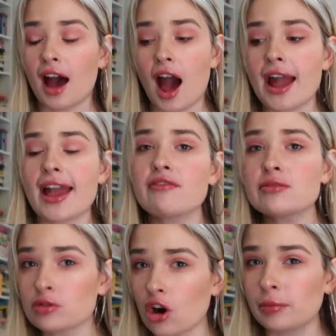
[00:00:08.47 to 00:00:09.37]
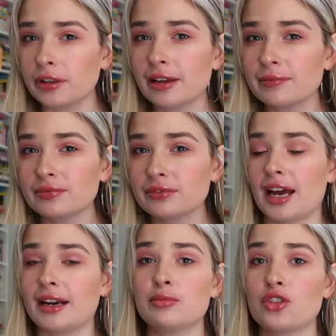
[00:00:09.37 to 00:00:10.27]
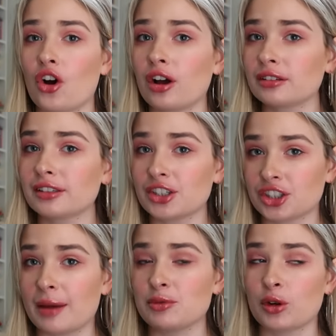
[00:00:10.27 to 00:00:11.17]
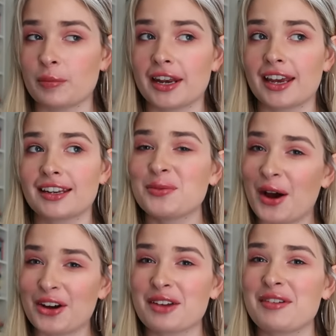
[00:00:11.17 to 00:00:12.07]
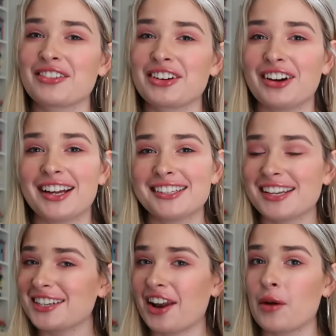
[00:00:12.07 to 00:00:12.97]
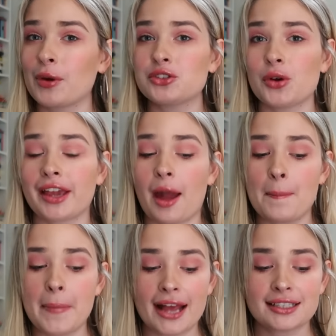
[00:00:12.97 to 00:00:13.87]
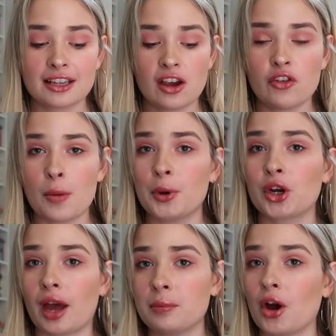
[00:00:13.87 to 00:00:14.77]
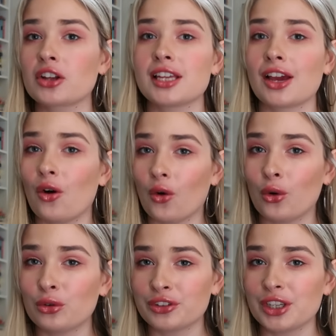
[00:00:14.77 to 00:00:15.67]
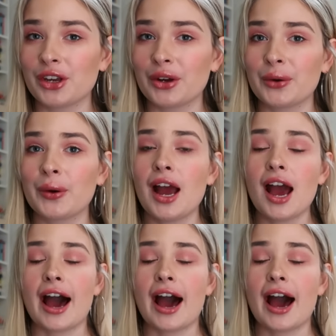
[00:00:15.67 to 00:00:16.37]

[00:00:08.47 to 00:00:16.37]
I have a problem and I'm not ashamed to admit it. Welcome everyone. Today we're doing a massive book unboxing haul for you.